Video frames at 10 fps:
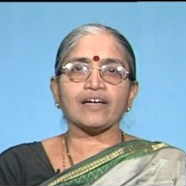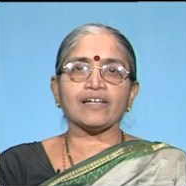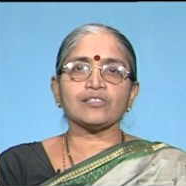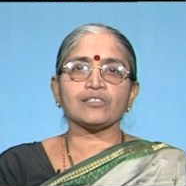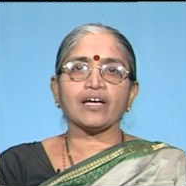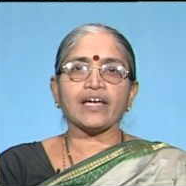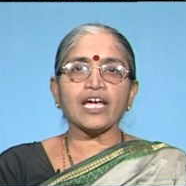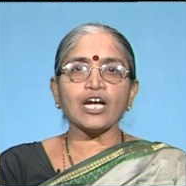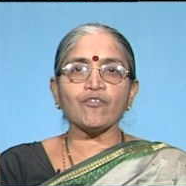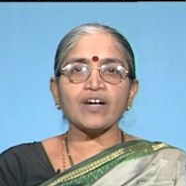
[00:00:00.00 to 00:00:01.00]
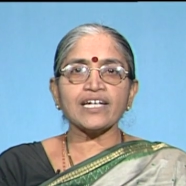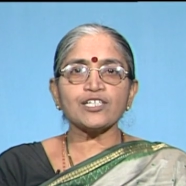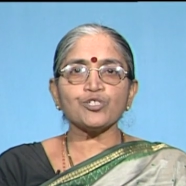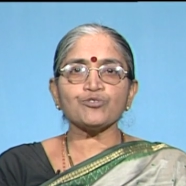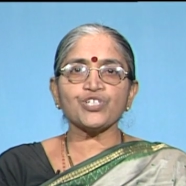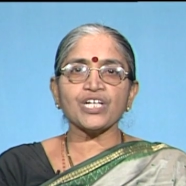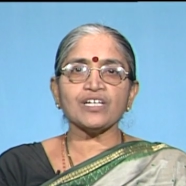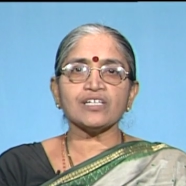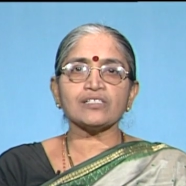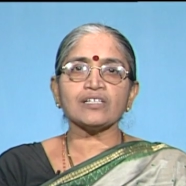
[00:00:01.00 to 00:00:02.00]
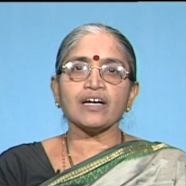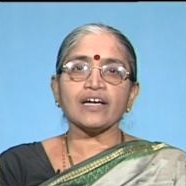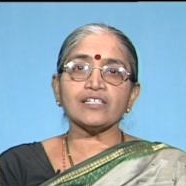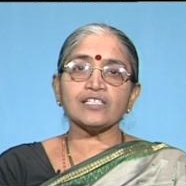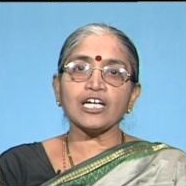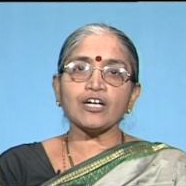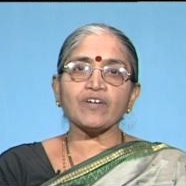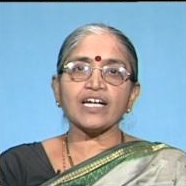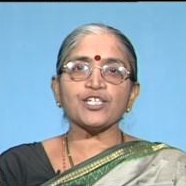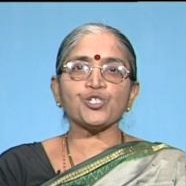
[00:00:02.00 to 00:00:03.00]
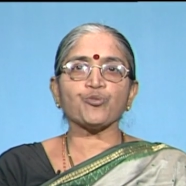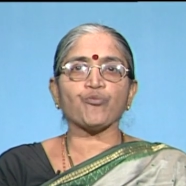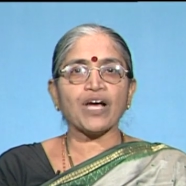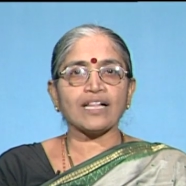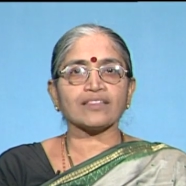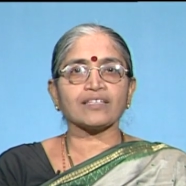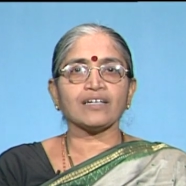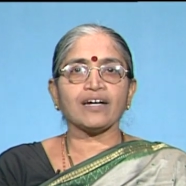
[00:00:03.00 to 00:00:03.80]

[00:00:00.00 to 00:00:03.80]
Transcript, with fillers: is equivalent to genius, is equivalent to wealth